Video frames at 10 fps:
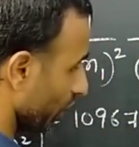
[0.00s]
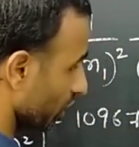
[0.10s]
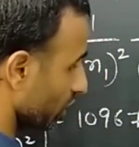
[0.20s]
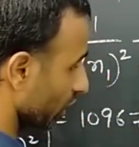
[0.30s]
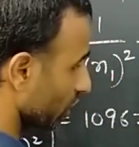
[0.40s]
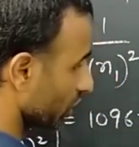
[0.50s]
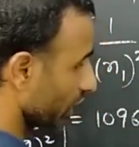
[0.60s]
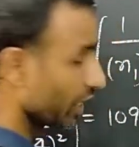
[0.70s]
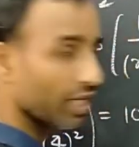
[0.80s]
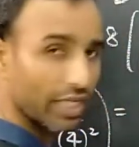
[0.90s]
it is
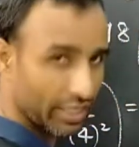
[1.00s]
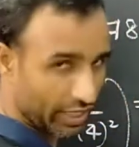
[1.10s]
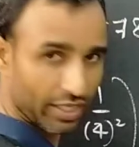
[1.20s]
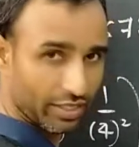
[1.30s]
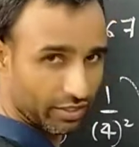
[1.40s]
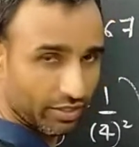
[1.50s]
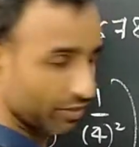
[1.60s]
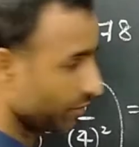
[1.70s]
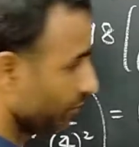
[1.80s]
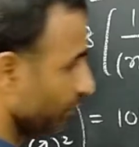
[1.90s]
1600,
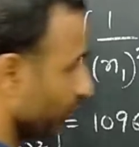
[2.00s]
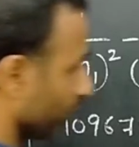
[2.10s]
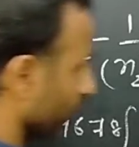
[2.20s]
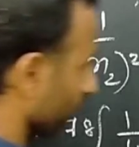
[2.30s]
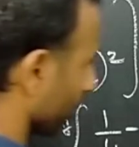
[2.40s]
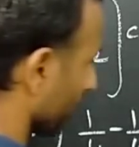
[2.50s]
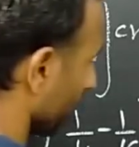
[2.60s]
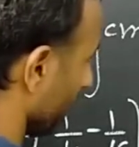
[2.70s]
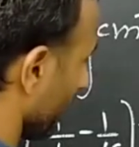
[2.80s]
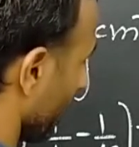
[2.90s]

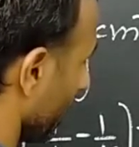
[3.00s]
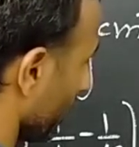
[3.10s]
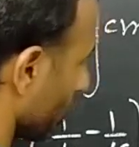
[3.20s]
then it